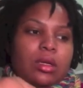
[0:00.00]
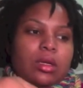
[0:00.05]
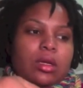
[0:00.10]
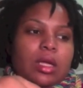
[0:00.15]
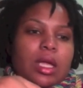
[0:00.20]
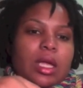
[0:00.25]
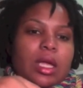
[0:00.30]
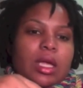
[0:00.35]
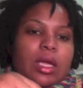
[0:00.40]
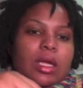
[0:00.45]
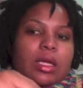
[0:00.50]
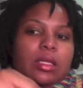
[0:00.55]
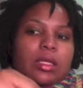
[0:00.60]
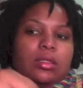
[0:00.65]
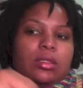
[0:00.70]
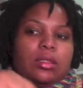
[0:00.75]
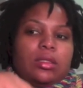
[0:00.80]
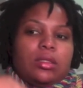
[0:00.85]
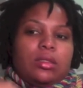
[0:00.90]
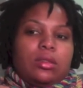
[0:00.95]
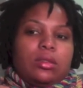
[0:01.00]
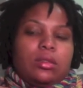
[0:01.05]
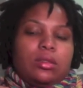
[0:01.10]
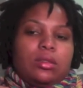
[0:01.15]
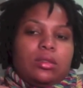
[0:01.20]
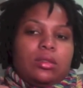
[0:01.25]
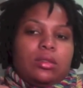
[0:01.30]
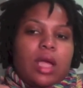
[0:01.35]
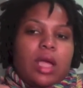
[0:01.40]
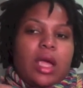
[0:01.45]
And
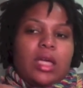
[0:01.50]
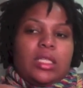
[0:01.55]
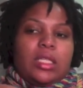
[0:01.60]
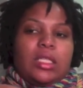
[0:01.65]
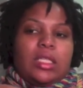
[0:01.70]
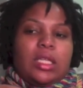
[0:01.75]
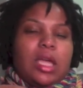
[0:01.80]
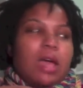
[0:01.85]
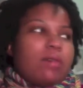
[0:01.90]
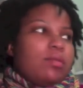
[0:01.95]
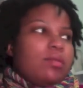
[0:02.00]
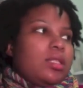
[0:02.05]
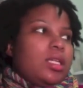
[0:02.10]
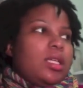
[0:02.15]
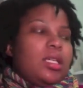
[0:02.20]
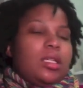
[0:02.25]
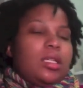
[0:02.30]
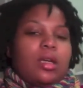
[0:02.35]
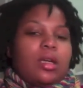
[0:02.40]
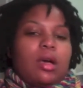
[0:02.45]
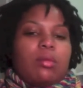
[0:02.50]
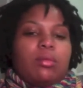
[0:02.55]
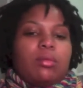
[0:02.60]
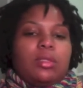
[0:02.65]
I actually haven't knit in a couple